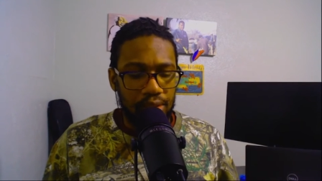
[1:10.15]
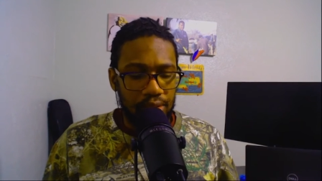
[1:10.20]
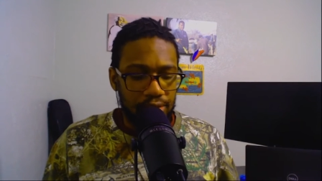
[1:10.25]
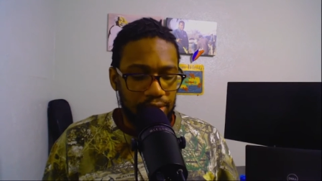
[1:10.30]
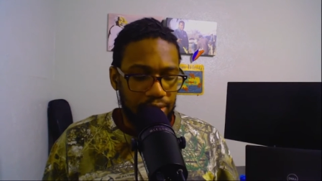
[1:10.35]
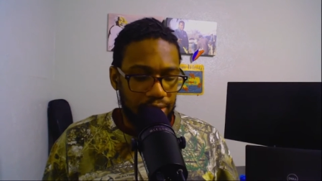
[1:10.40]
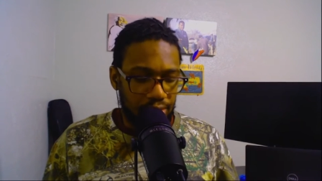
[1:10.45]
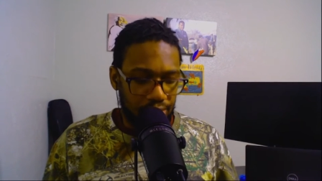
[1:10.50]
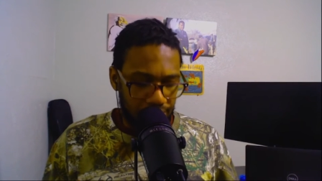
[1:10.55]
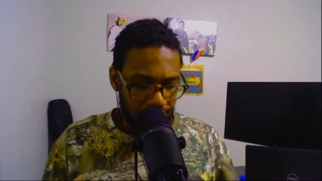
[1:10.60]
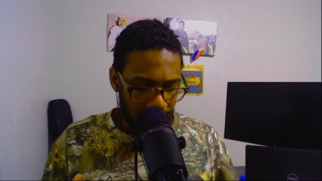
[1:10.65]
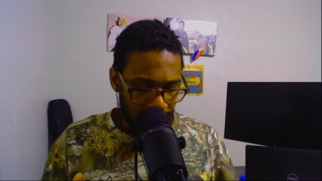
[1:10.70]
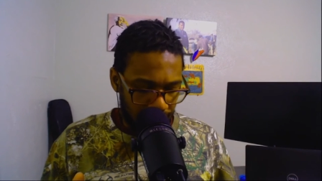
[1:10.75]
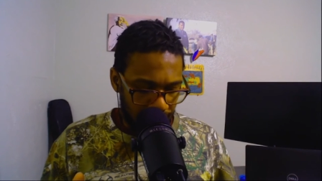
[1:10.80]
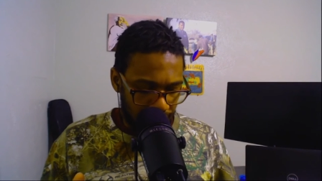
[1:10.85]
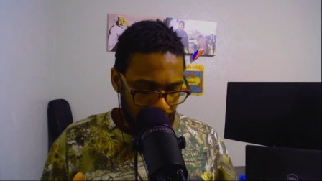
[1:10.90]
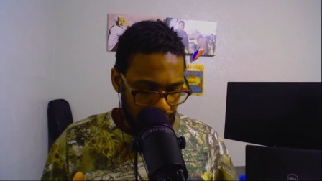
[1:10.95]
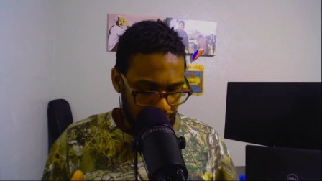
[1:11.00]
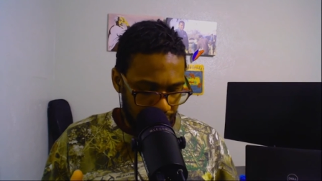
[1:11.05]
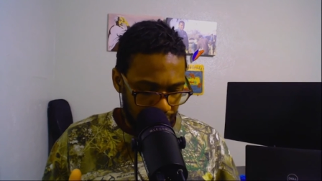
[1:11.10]
So
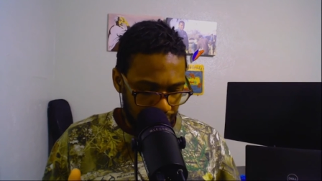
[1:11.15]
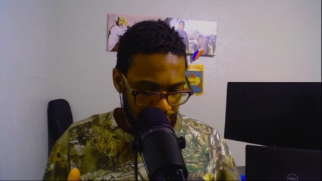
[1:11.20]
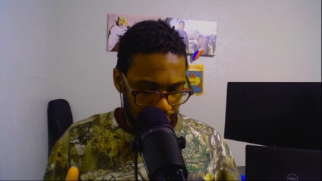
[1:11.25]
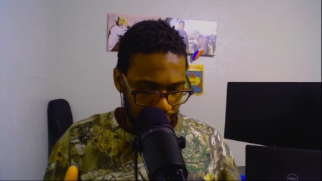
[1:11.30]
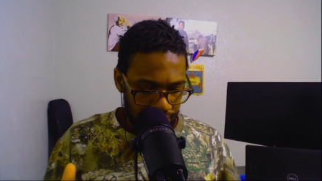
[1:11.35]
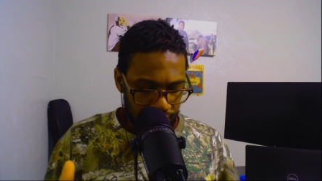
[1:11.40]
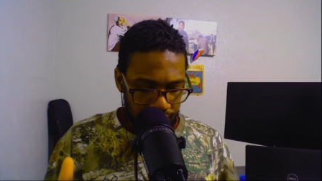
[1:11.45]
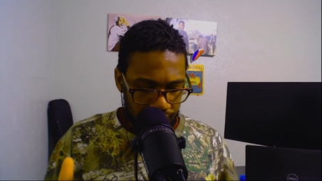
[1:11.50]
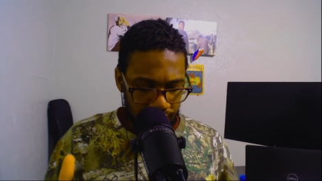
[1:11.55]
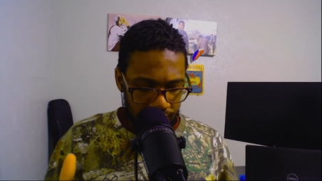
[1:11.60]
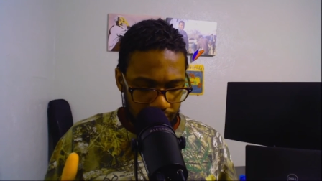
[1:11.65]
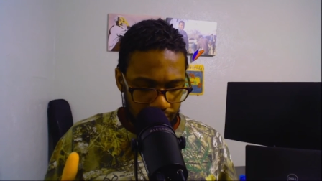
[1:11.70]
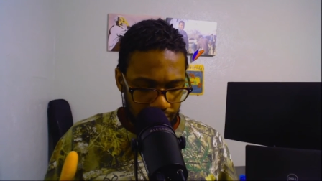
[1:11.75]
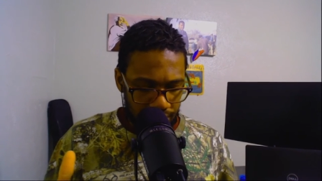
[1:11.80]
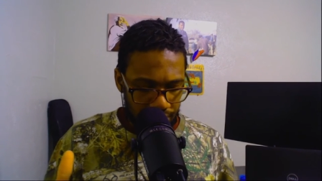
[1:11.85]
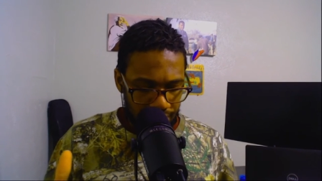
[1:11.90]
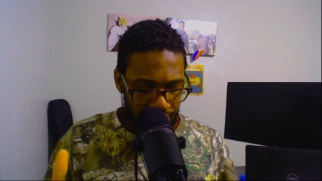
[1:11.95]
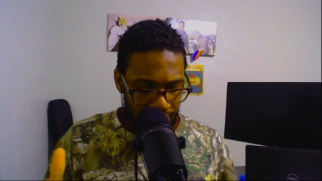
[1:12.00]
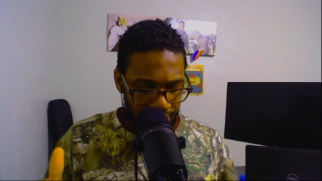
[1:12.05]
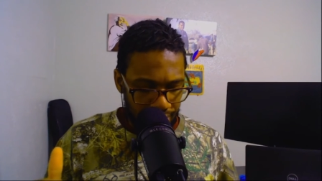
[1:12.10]
this is
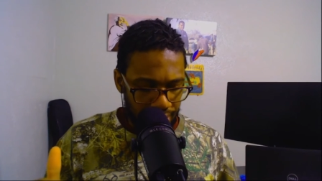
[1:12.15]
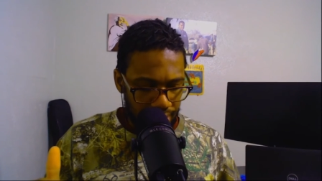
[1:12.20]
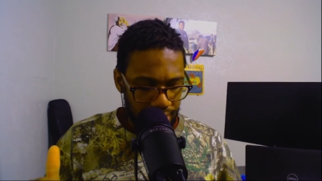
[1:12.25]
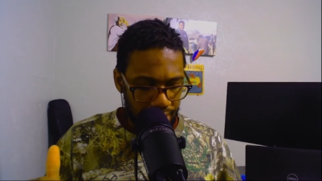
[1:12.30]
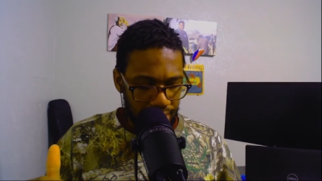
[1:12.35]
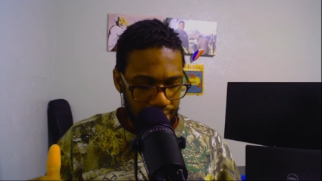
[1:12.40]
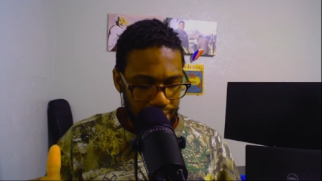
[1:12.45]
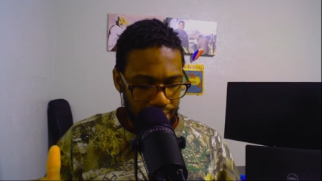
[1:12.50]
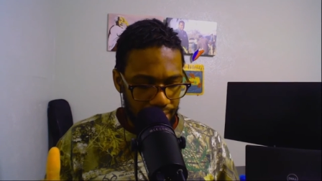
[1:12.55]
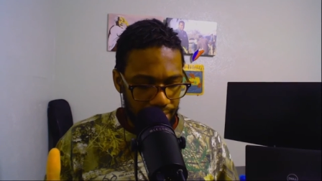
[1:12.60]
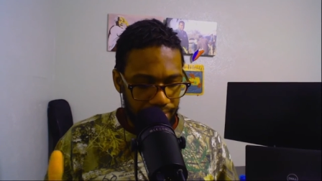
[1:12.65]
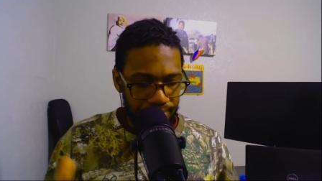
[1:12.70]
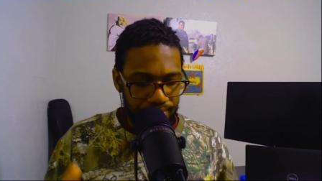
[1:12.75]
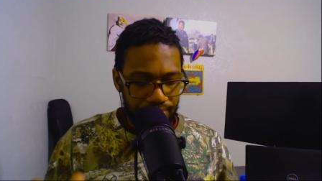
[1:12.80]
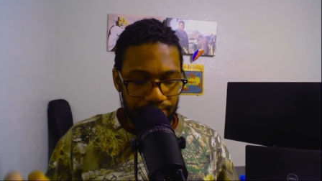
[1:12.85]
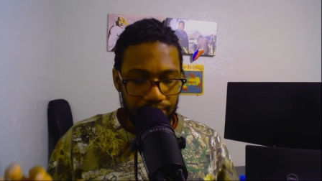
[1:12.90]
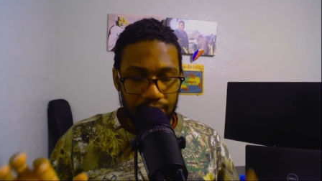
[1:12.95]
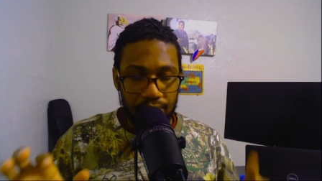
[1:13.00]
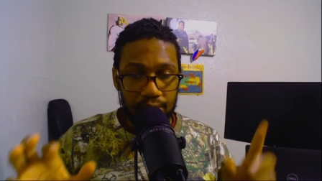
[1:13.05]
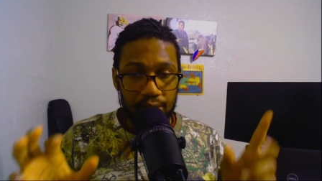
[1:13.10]
not like a
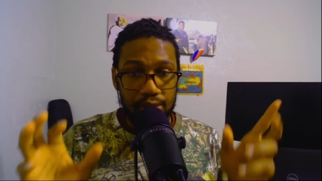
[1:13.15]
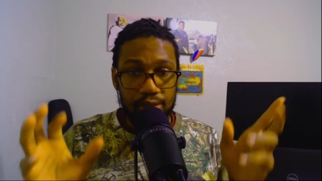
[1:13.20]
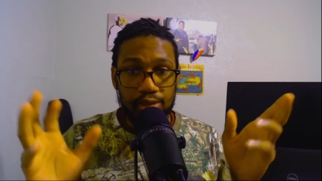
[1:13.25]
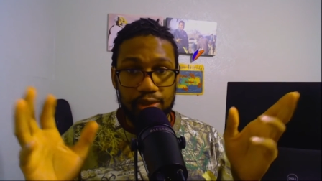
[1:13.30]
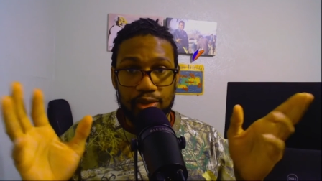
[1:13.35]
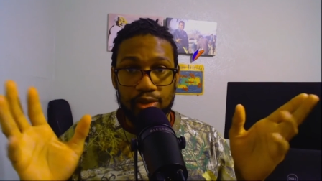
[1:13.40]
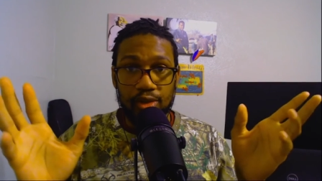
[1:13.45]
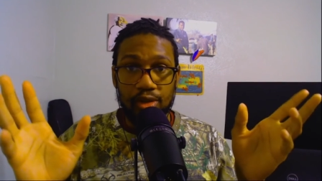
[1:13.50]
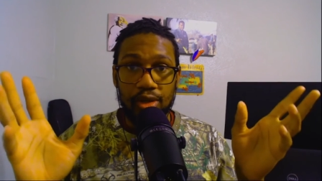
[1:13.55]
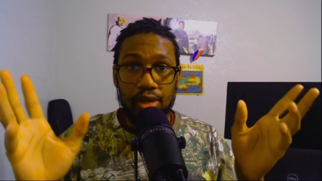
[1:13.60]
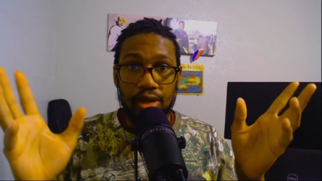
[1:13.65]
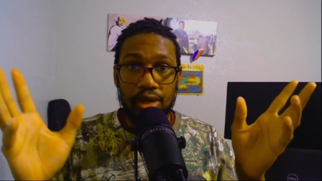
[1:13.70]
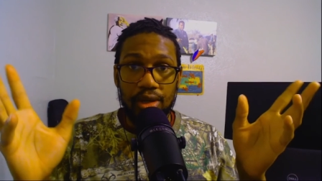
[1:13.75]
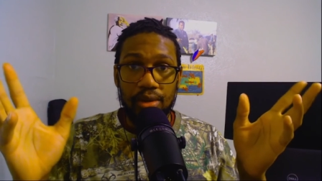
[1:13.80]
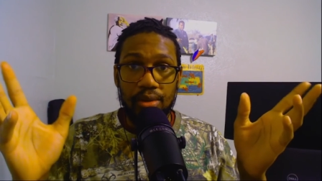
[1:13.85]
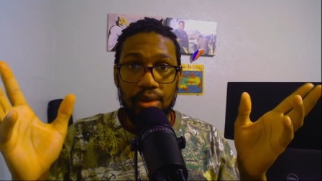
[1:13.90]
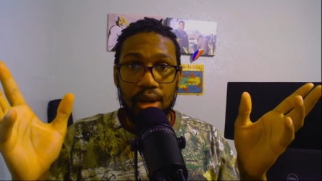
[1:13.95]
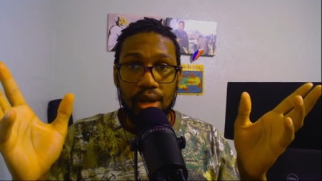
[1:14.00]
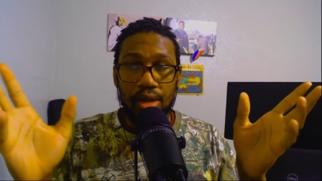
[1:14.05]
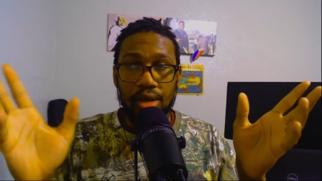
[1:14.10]
so-called
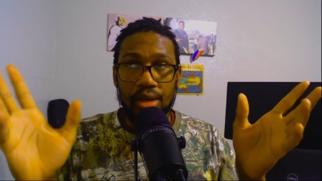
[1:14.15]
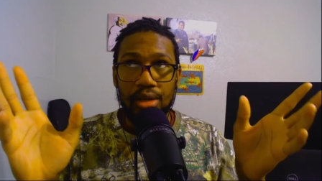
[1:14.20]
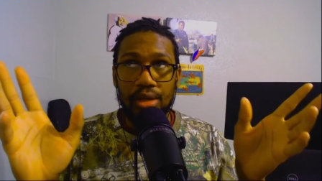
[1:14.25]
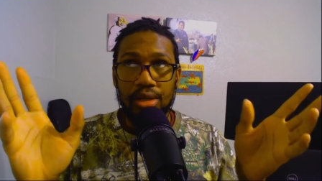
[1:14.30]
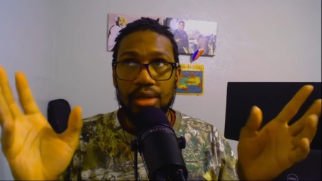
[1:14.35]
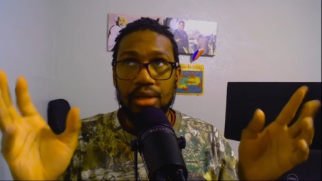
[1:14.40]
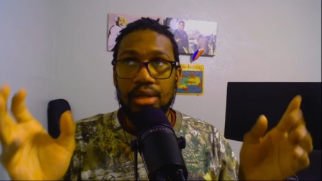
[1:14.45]
like a